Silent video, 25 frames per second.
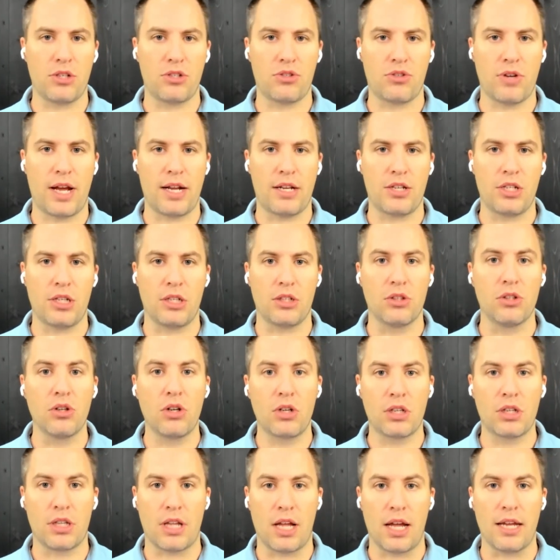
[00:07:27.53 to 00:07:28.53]
strategy
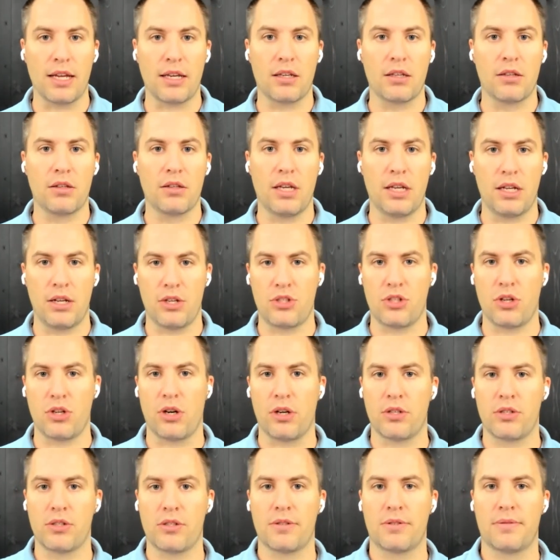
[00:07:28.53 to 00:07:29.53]
look like in a
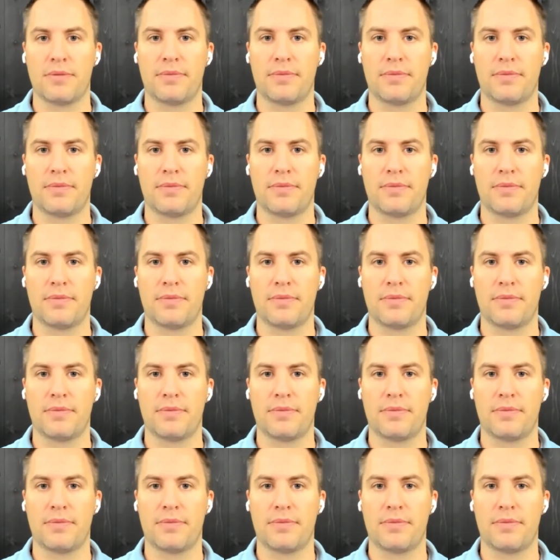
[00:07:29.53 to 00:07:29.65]
church?